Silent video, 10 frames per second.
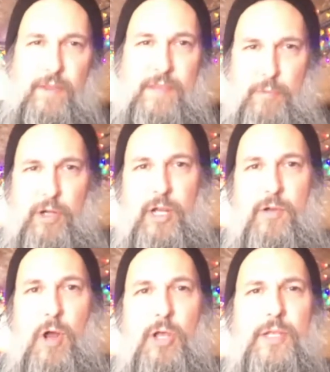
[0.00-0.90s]
that were good
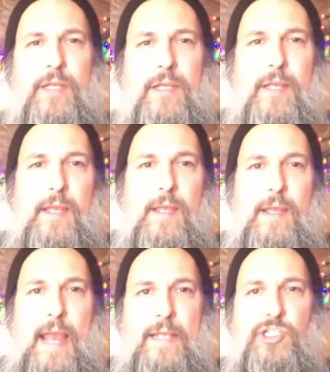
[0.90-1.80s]
quality,
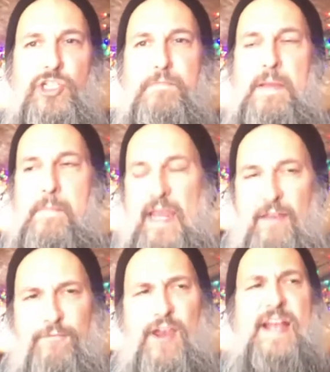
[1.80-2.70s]
and just be
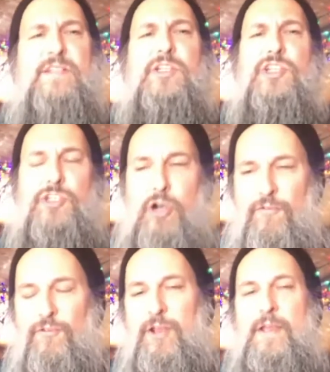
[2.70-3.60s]
making fans and just sort
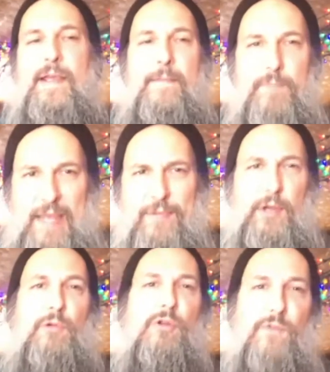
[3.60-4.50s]
of get the
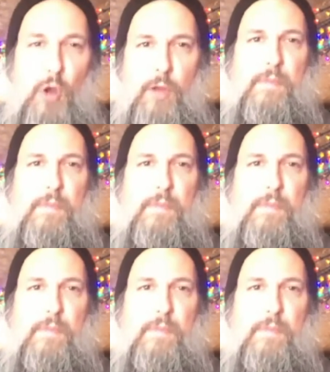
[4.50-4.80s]
groove going